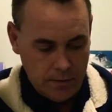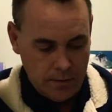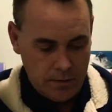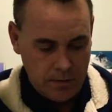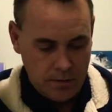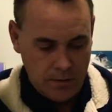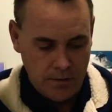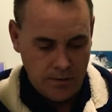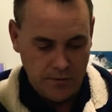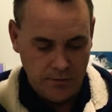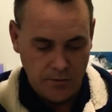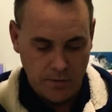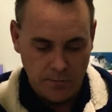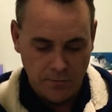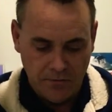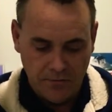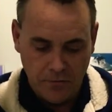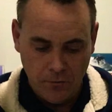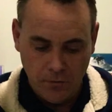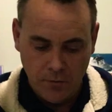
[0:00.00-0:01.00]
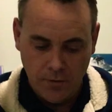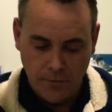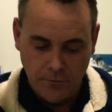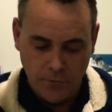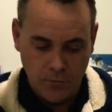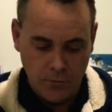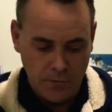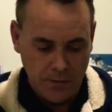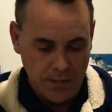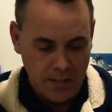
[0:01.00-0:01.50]
Okay, so before I've
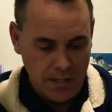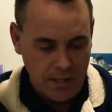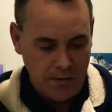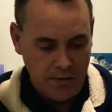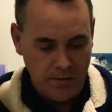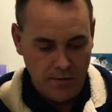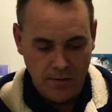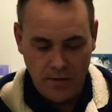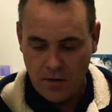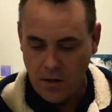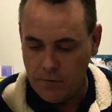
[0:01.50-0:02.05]
joined anything,